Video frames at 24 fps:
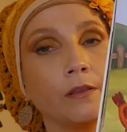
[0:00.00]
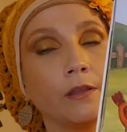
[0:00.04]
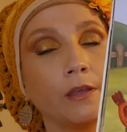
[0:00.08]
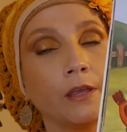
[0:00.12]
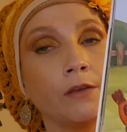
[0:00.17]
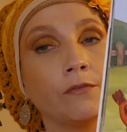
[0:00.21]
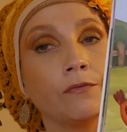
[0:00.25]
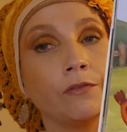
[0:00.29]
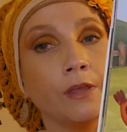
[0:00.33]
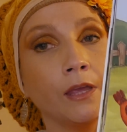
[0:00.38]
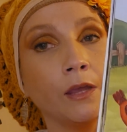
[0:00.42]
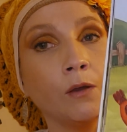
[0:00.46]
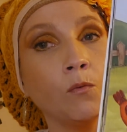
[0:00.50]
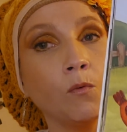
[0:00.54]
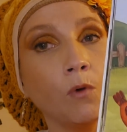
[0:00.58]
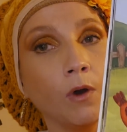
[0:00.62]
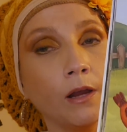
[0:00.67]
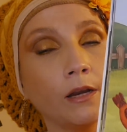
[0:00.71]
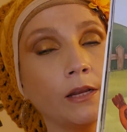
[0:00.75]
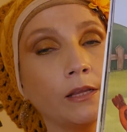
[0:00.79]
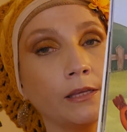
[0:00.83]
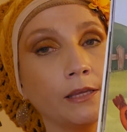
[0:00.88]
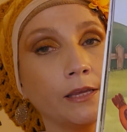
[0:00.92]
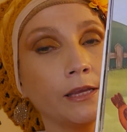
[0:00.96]
If they
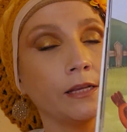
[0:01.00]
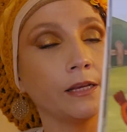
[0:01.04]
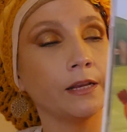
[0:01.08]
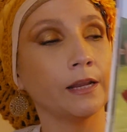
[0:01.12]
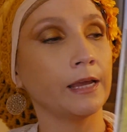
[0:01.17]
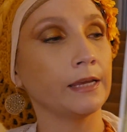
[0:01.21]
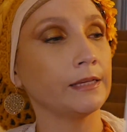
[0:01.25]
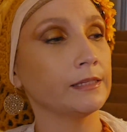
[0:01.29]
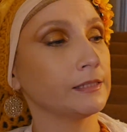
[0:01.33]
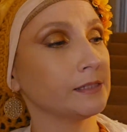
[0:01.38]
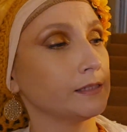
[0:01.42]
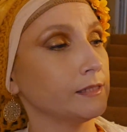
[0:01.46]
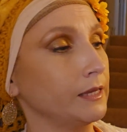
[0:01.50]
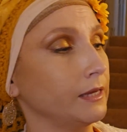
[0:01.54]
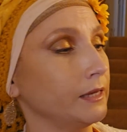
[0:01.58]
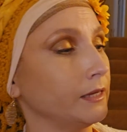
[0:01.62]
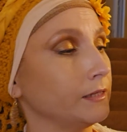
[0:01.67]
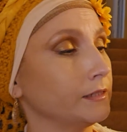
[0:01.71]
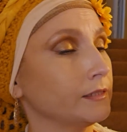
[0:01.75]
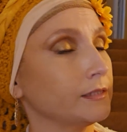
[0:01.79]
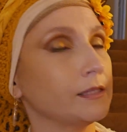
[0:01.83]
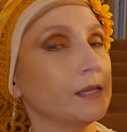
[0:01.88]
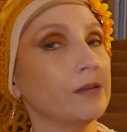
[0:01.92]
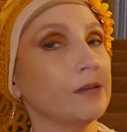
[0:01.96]
want to get nice
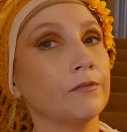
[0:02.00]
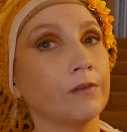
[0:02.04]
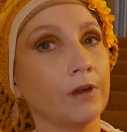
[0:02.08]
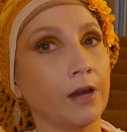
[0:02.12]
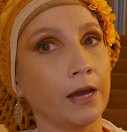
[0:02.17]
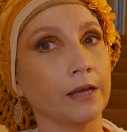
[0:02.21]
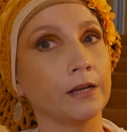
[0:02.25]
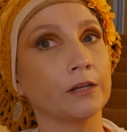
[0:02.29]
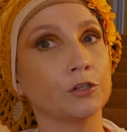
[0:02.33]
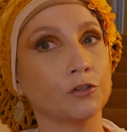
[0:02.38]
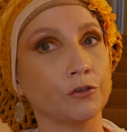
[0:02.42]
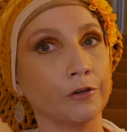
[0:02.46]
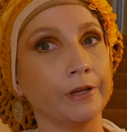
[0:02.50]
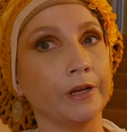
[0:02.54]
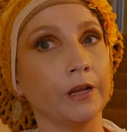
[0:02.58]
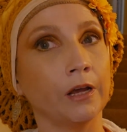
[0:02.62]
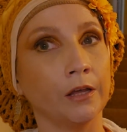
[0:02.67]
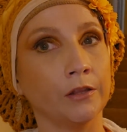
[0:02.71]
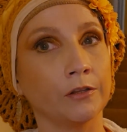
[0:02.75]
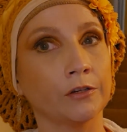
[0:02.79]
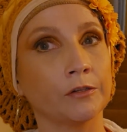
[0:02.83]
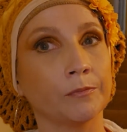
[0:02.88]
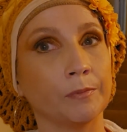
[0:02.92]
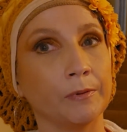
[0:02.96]
things, they've got to treat
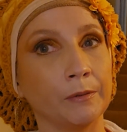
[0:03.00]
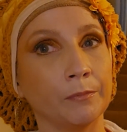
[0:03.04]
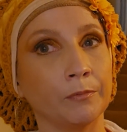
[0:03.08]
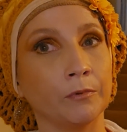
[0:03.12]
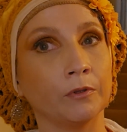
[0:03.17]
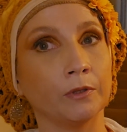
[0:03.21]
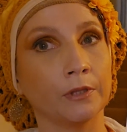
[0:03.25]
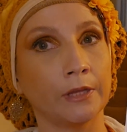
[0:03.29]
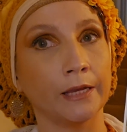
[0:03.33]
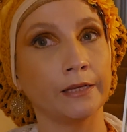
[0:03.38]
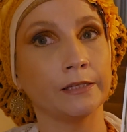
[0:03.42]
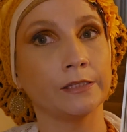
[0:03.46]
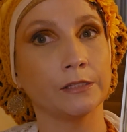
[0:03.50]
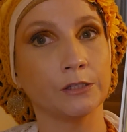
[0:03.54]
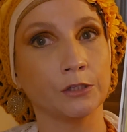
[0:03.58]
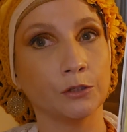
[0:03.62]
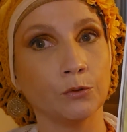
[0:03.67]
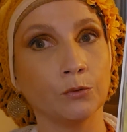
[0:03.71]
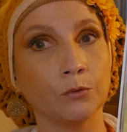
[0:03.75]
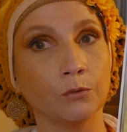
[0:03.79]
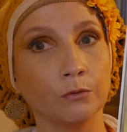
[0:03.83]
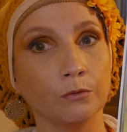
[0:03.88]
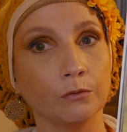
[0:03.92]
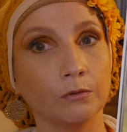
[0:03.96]
other people nice
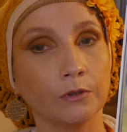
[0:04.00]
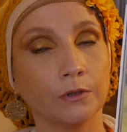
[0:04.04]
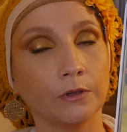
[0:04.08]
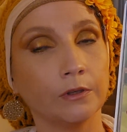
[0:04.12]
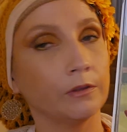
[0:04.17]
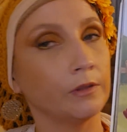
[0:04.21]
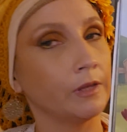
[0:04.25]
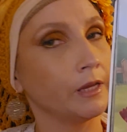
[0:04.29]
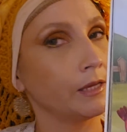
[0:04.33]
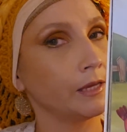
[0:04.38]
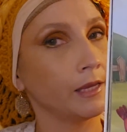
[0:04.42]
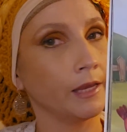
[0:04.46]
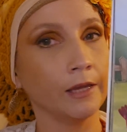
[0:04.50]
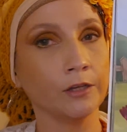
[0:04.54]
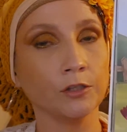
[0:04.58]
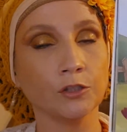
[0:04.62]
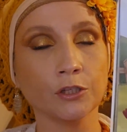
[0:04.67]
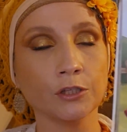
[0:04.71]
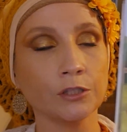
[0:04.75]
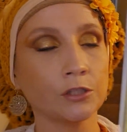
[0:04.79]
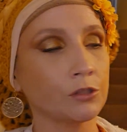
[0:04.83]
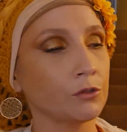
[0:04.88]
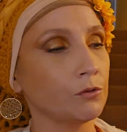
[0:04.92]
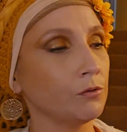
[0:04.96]
too. They can't
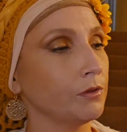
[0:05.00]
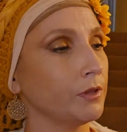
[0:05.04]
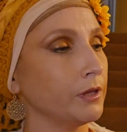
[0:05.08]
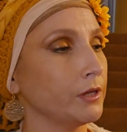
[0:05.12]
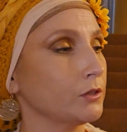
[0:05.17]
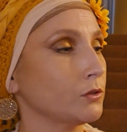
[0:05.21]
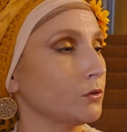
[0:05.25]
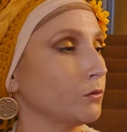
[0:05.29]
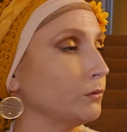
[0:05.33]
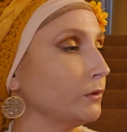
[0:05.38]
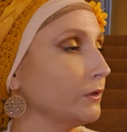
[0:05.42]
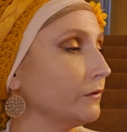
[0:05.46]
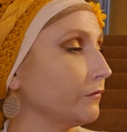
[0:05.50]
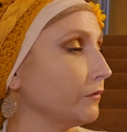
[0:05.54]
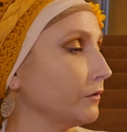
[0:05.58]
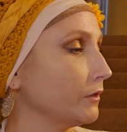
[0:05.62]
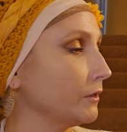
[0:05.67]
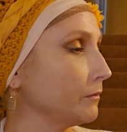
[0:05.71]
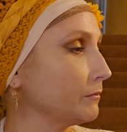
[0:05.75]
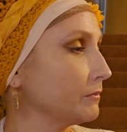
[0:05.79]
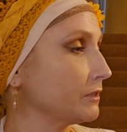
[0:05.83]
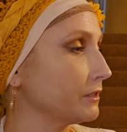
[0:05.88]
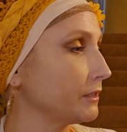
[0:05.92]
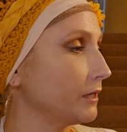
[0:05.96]
just do things only for
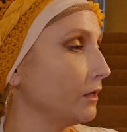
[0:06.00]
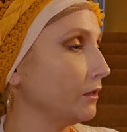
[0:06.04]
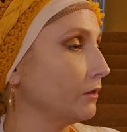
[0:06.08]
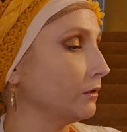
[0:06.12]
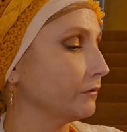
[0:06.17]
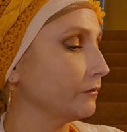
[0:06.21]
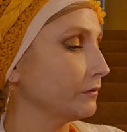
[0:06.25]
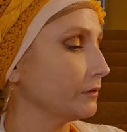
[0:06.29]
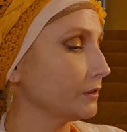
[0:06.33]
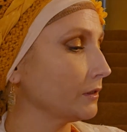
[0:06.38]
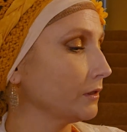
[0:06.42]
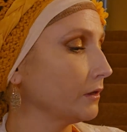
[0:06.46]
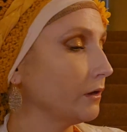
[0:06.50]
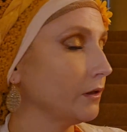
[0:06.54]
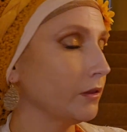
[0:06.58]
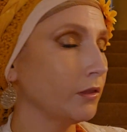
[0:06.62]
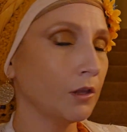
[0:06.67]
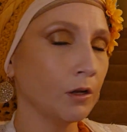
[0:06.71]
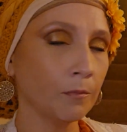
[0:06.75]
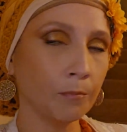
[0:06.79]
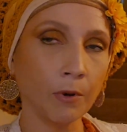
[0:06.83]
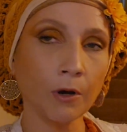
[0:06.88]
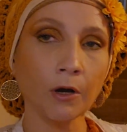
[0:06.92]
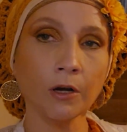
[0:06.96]
themselves.
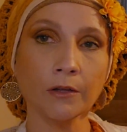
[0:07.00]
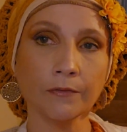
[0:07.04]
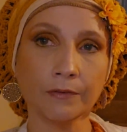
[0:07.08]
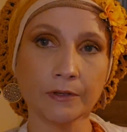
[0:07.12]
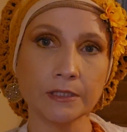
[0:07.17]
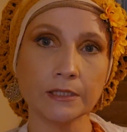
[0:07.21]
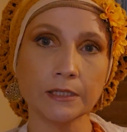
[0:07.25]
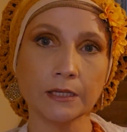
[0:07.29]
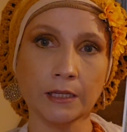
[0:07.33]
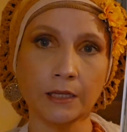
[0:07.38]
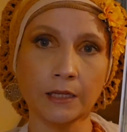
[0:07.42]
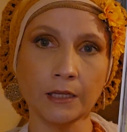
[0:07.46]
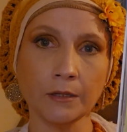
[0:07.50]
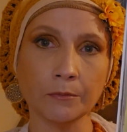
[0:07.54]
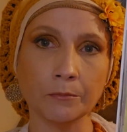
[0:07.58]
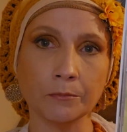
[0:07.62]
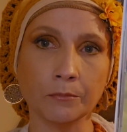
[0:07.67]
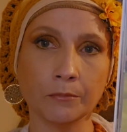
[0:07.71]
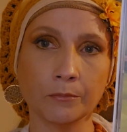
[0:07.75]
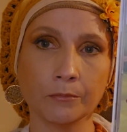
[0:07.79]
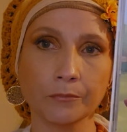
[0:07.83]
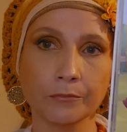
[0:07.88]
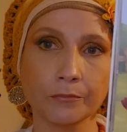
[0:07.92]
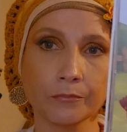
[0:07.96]
They're part of a
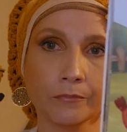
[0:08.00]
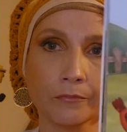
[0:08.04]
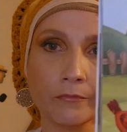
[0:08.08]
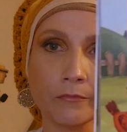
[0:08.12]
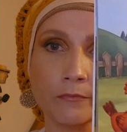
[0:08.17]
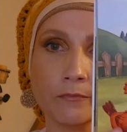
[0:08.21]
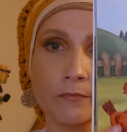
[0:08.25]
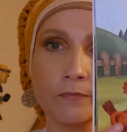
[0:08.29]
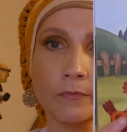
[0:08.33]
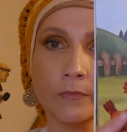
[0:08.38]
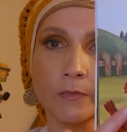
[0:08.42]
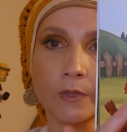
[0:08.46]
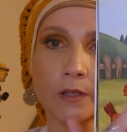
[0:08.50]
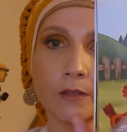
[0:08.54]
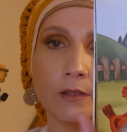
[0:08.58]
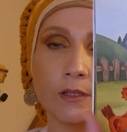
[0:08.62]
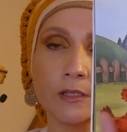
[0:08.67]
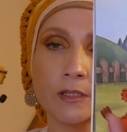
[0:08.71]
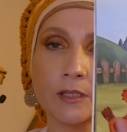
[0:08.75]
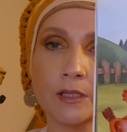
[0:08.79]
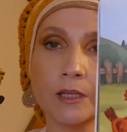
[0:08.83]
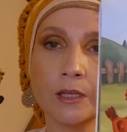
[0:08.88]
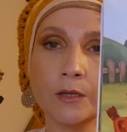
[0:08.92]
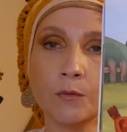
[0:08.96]
team.
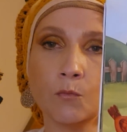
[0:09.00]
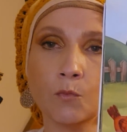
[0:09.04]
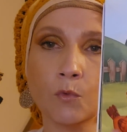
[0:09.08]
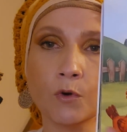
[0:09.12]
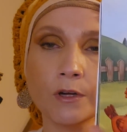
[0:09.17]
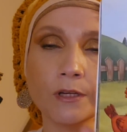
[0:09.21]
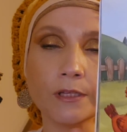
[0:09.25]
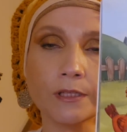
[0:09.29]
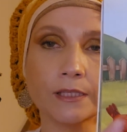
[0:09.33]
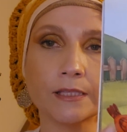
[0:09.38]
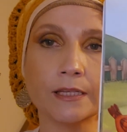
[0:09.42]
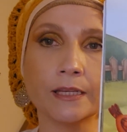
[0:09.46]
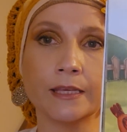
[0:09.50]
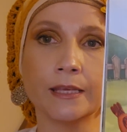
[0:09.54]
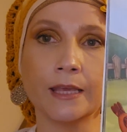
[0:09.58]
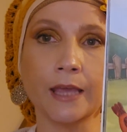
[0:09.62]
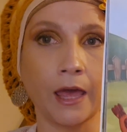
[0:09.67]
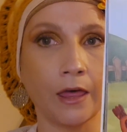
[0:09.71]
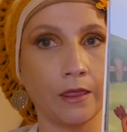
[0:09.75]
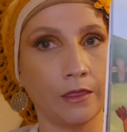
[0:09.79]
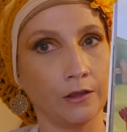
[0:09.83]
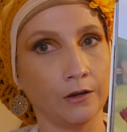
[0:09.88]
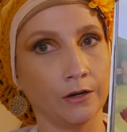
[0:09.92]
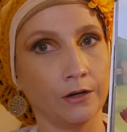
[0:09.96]
The team works
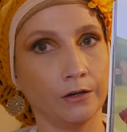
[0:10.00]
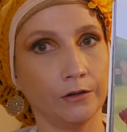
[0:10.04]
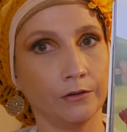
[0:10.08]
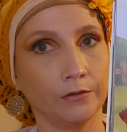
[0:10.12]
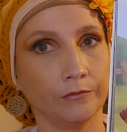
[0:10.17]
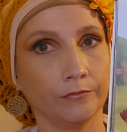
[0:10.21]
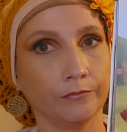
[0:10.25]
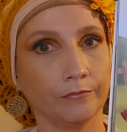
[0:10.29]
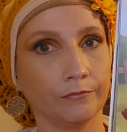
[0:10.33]
together.